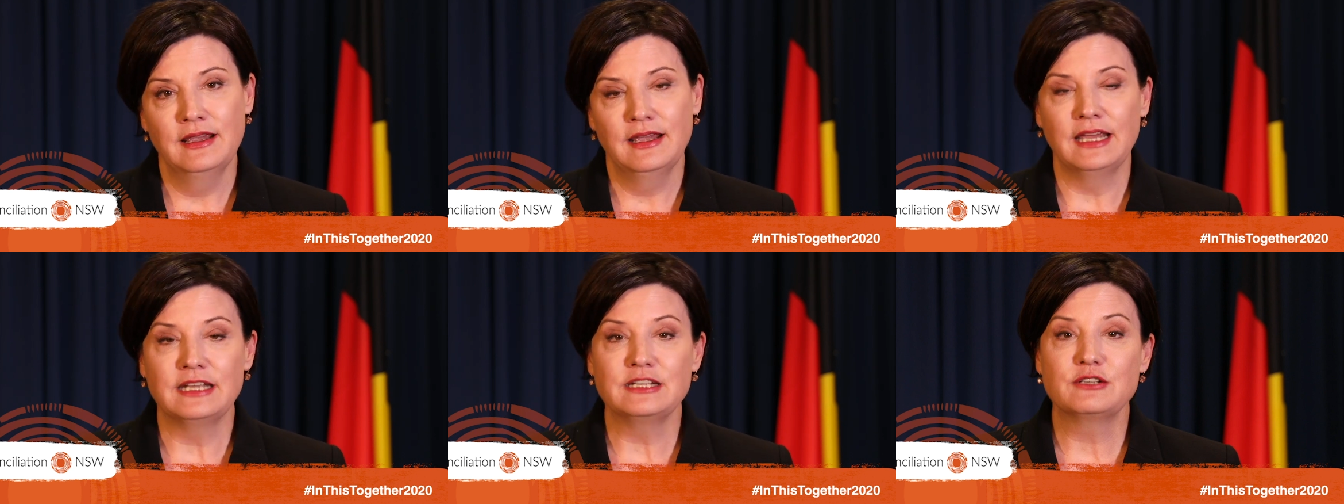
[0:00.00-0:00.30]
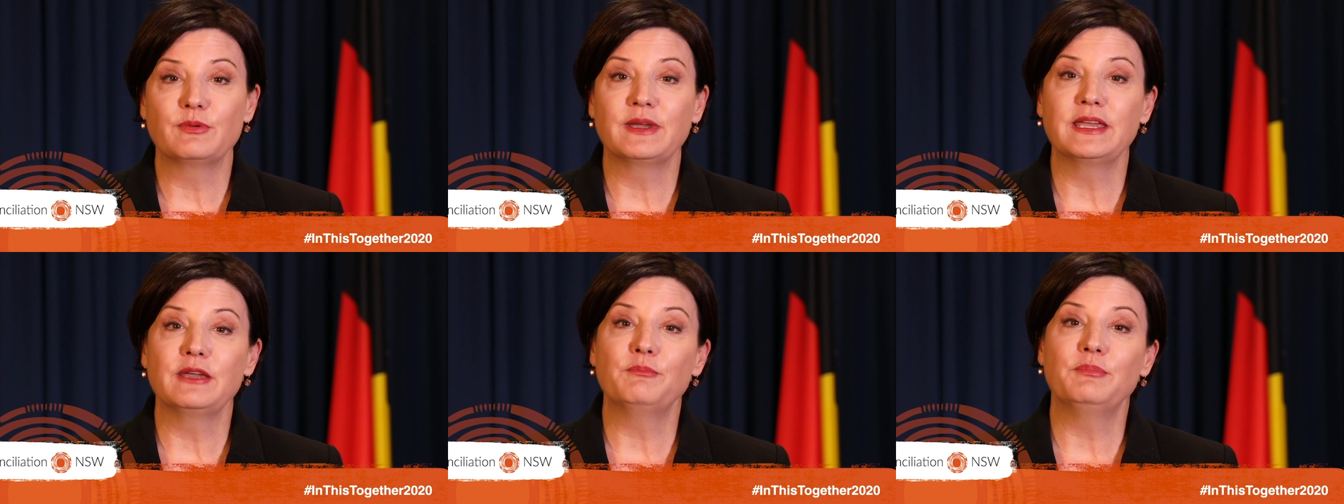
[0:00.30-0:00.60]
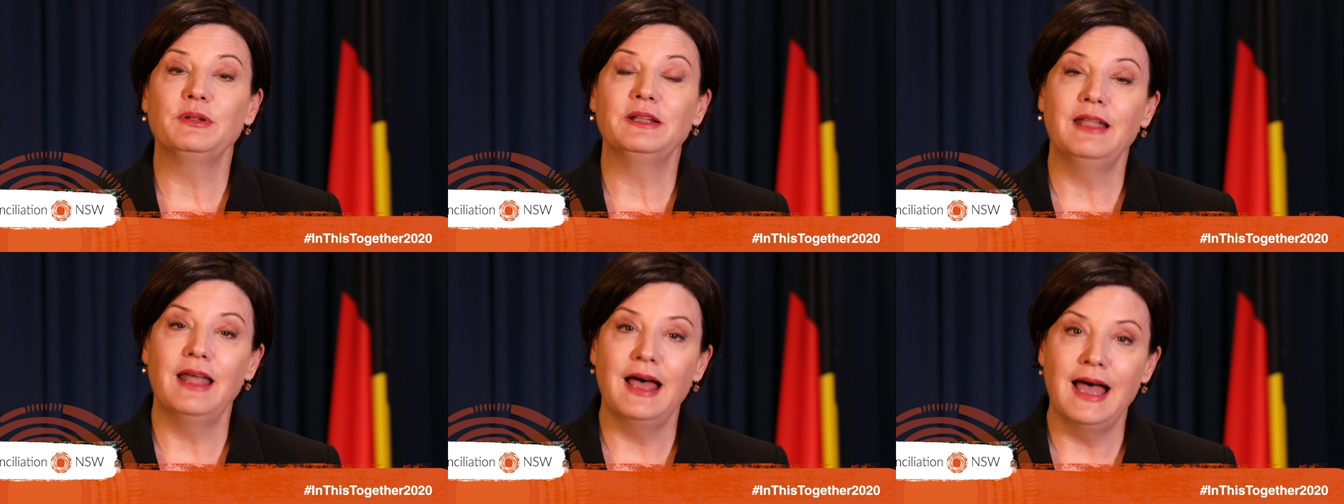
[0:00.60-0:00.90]
and we
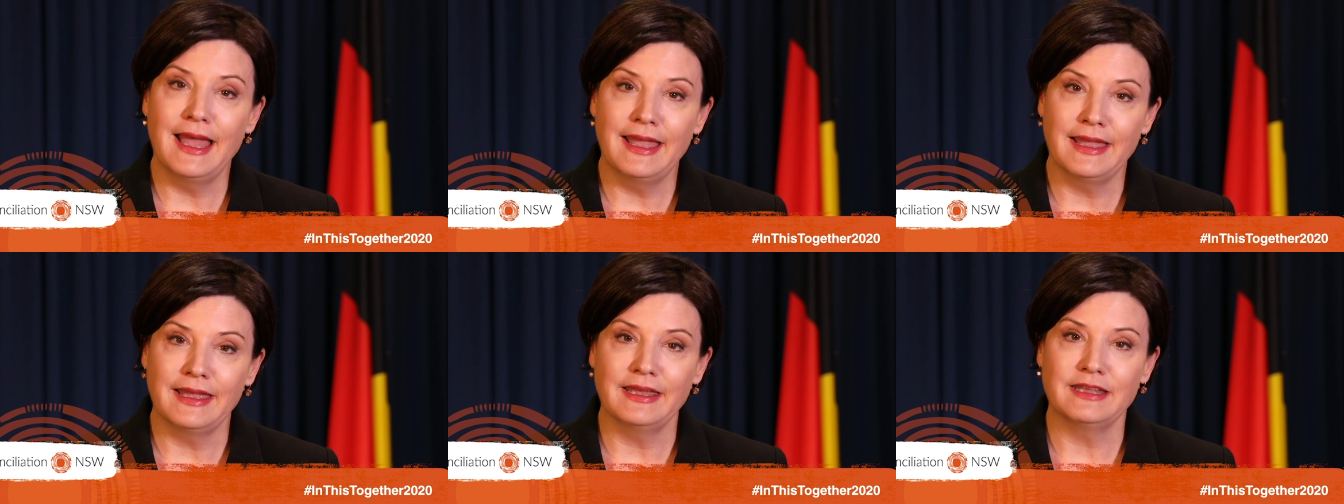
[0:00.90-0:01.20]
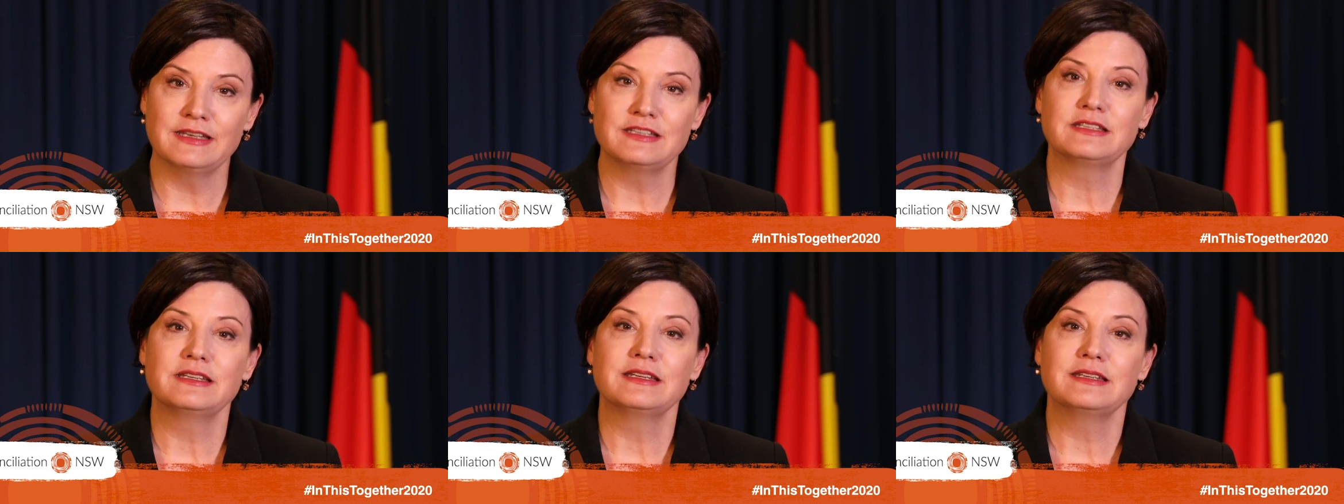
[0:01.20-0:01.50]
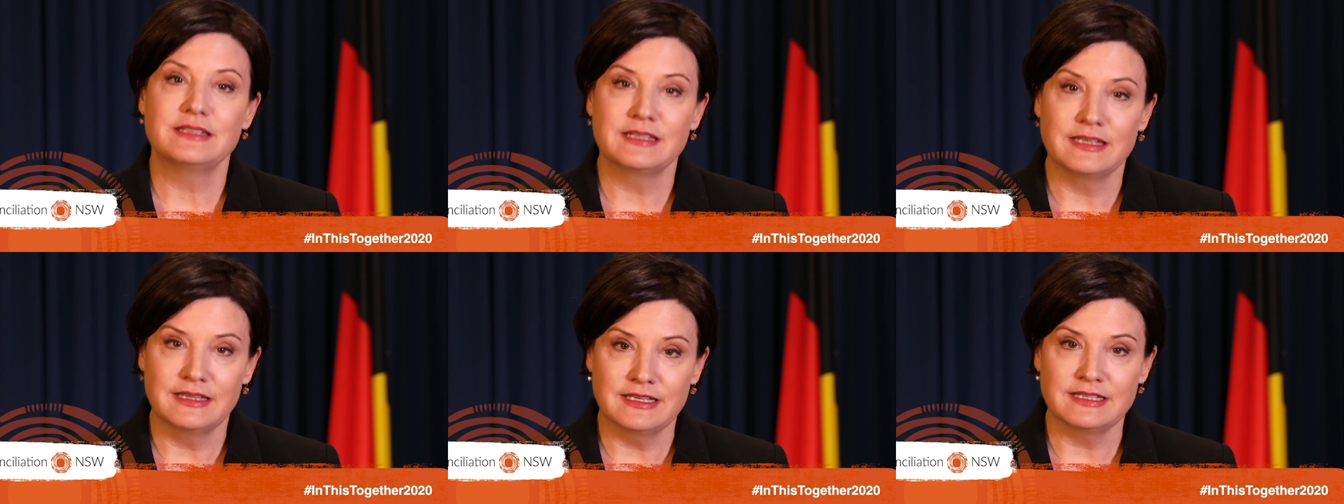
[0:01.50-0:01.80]
apply it
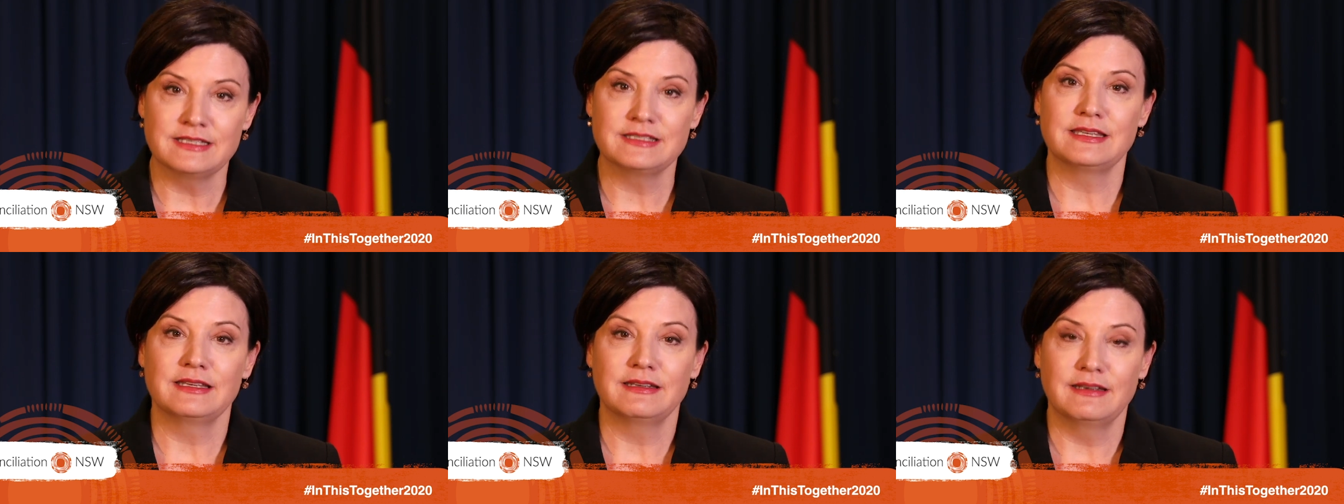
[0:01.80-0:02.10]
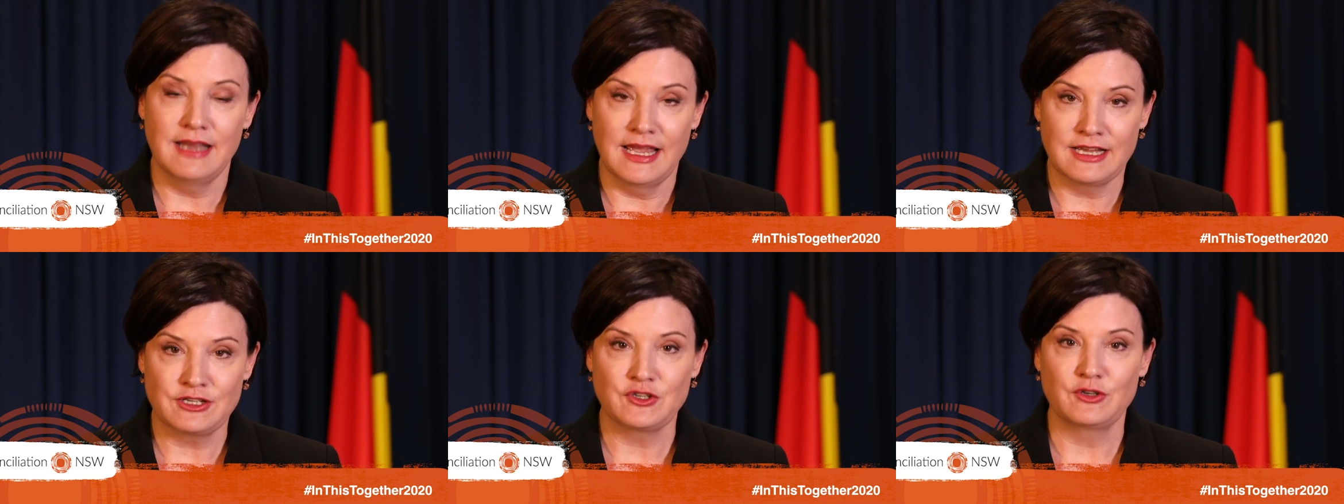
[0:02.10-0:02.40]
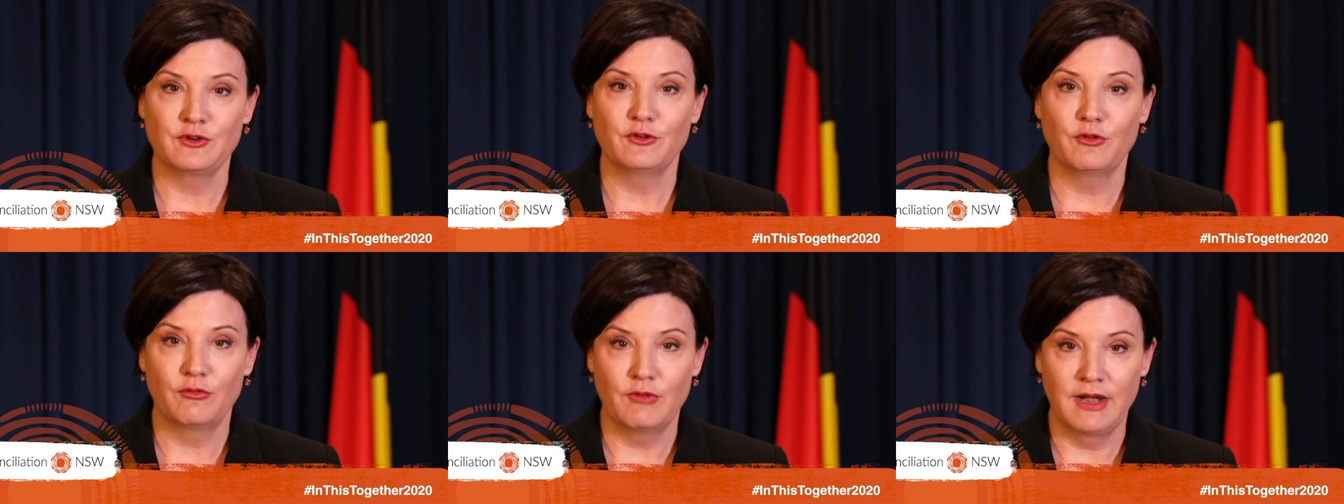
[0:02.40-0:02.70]
to this
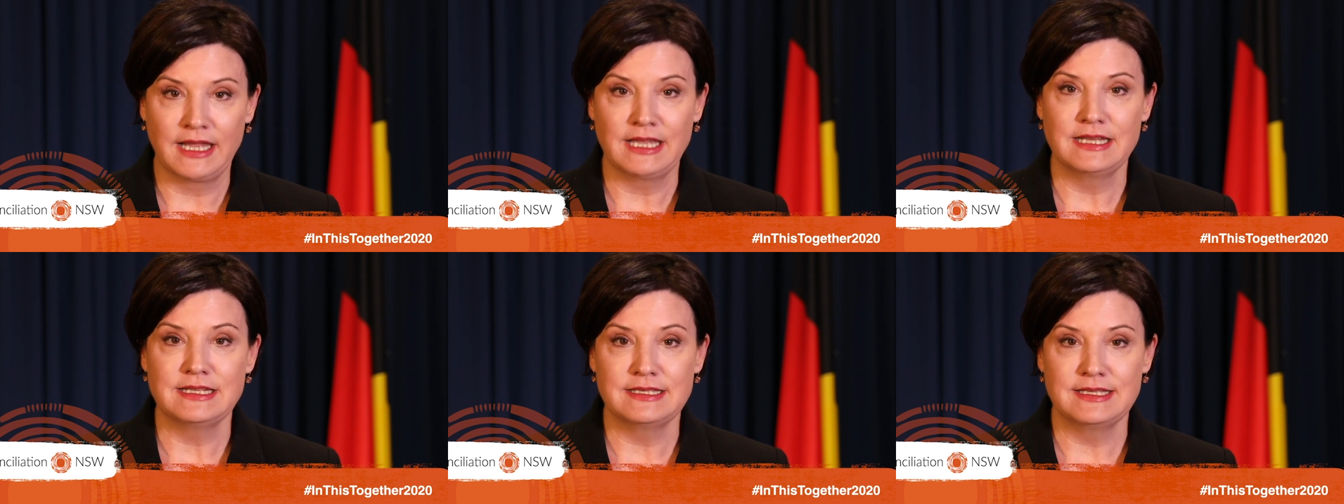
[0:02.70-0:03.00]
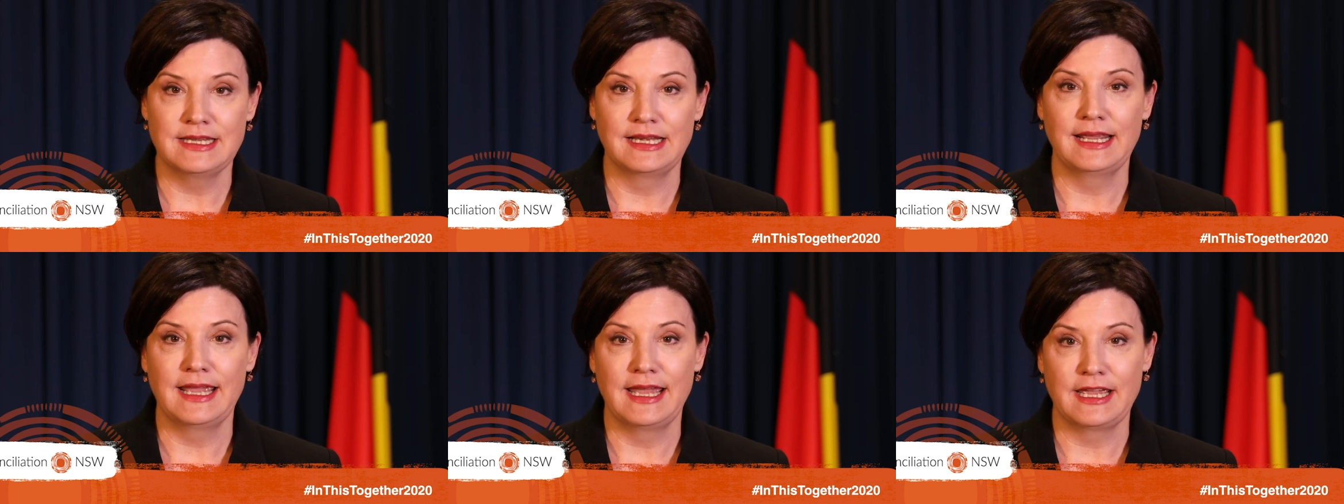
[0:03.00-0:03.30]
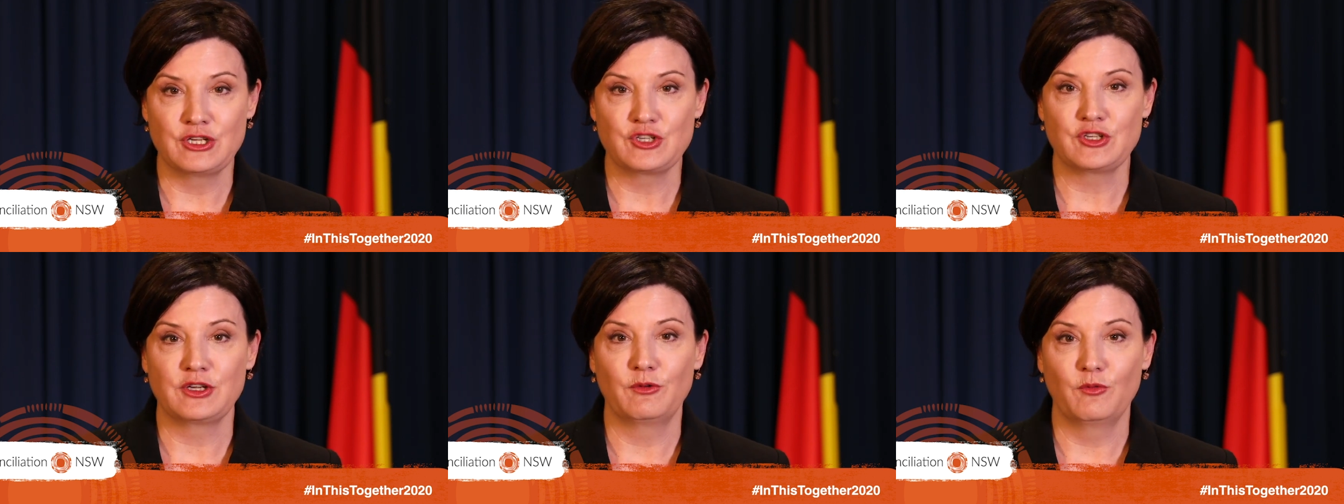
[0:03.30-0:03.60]
National
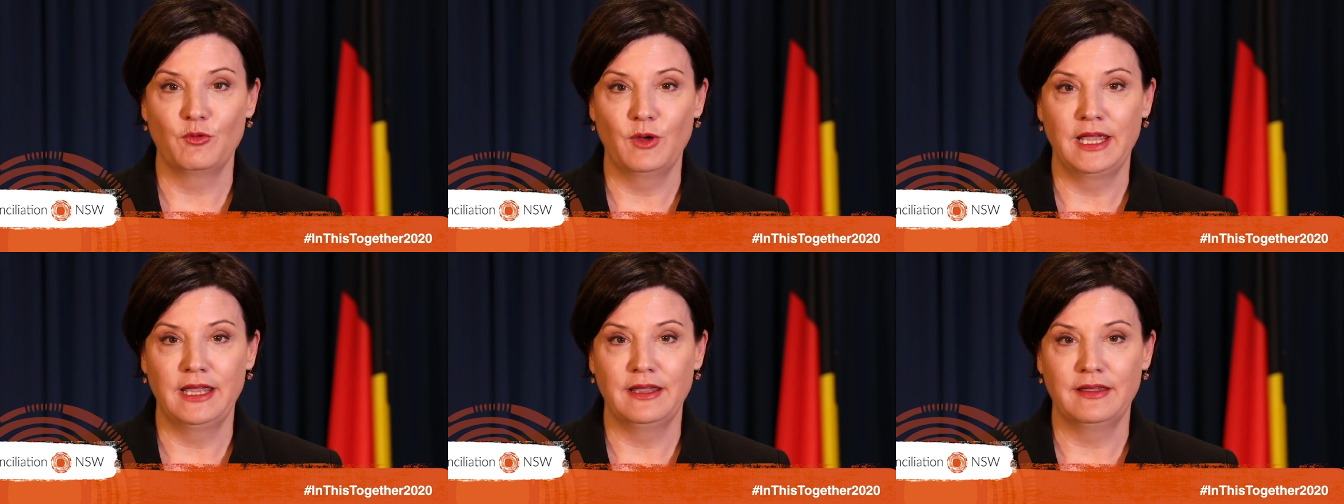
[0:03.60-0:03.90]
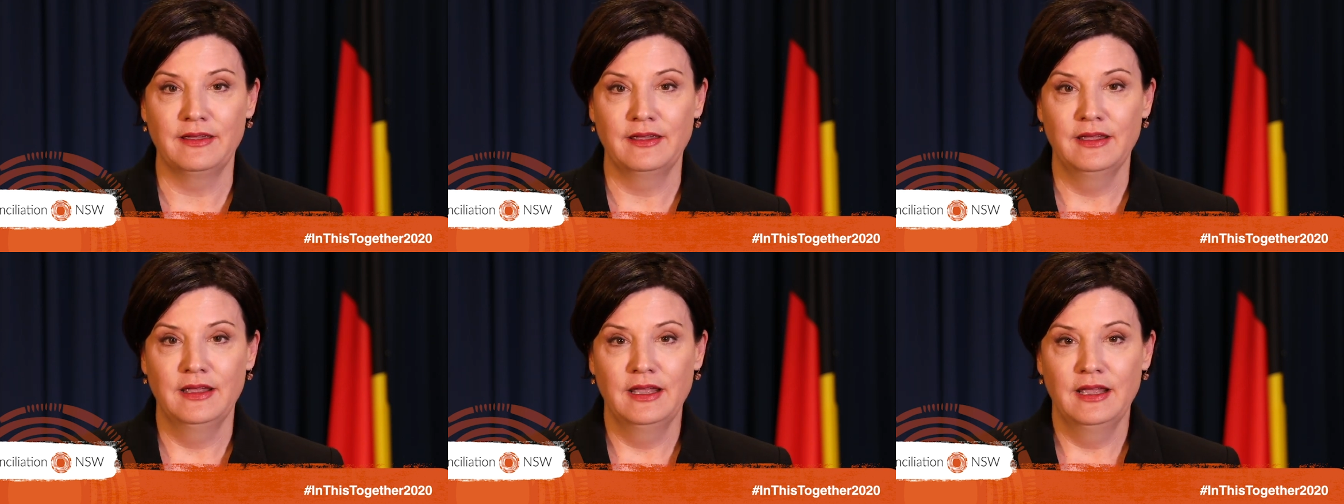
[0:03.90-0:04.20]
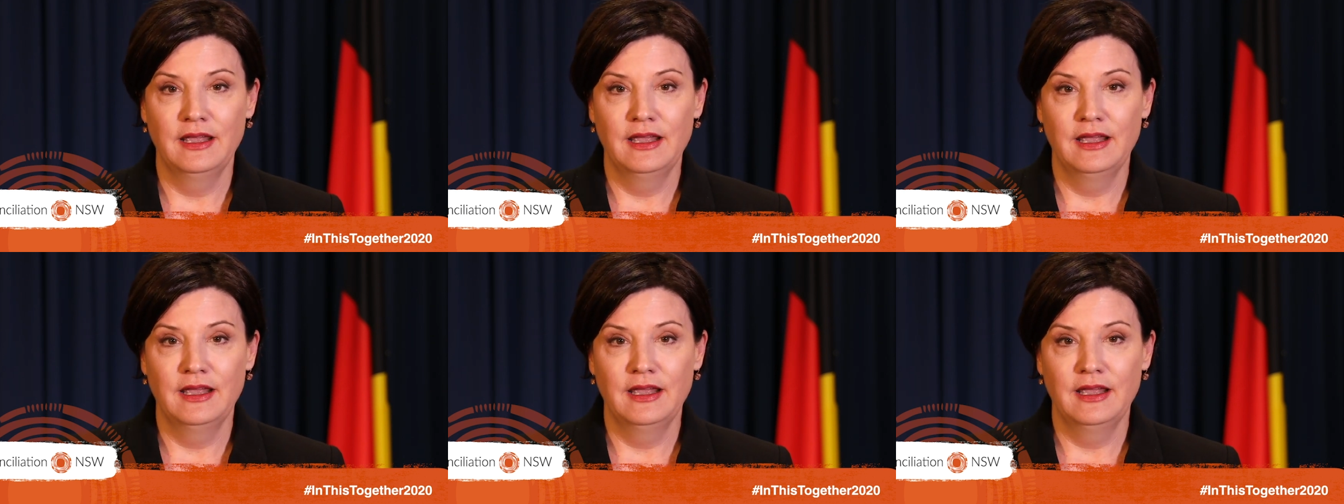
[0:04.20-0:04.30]
Reconciliation Week,